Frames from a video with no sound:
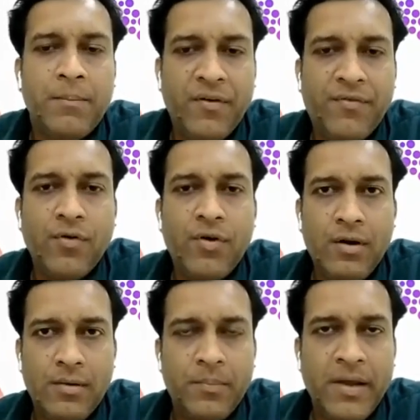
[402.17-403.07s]

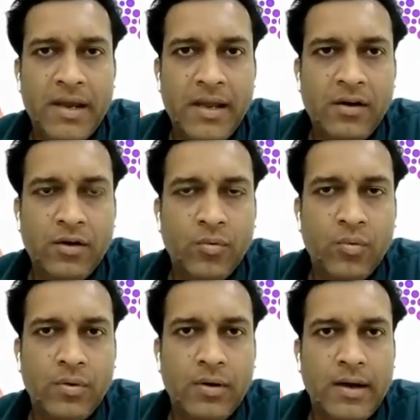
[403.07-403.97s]
before beginning
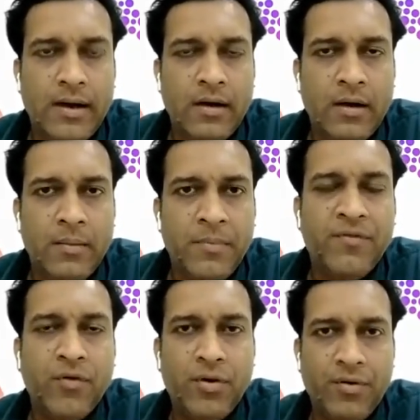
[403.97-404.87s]
to
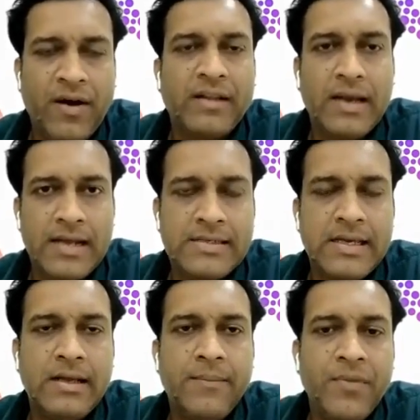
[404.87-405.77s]
before
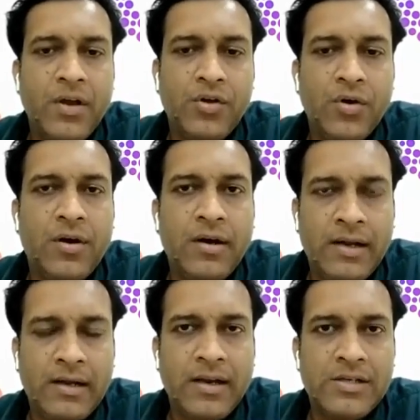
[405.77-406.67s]
finalizing your
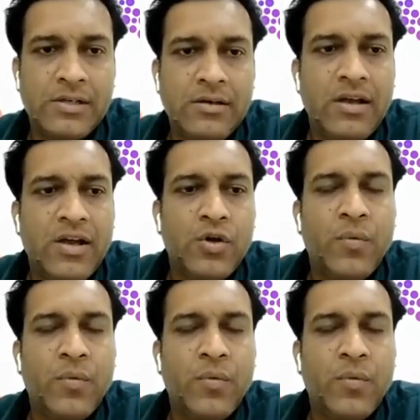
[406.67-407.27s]
declaration,